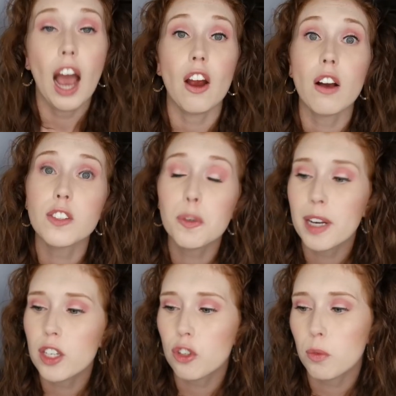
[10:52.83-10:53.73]
I also
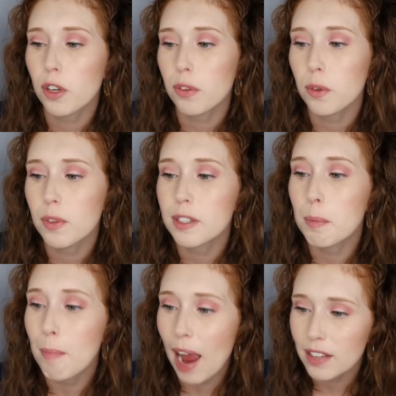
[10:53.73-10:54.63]
managed to work through
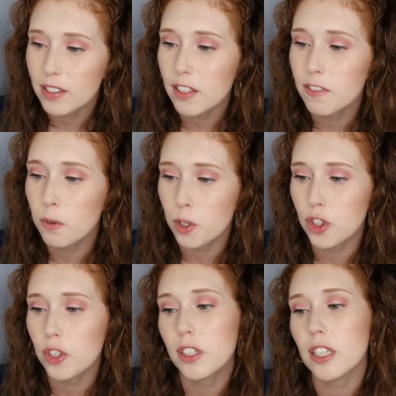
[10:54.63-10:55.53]
this massive
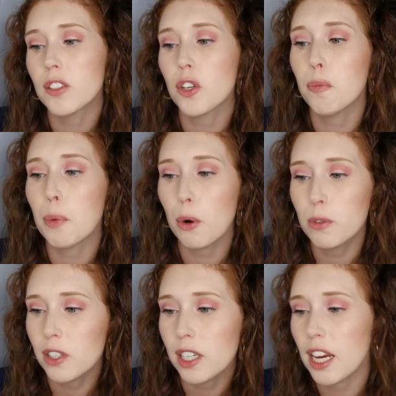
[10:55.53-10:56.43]
fortune cookie soap
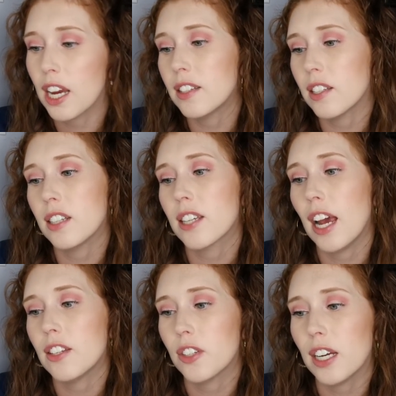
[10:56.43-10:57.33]
OCD hand
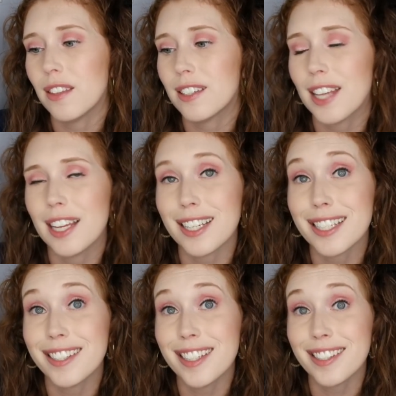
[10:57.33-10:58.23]
sanitizer in the scent
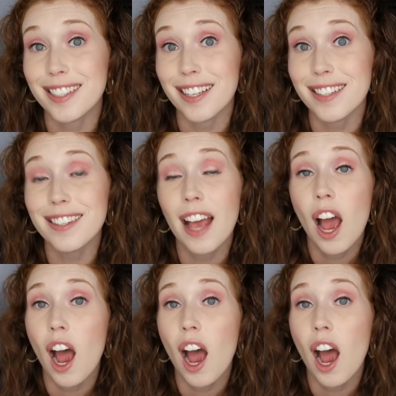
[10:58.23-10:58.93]
Sistas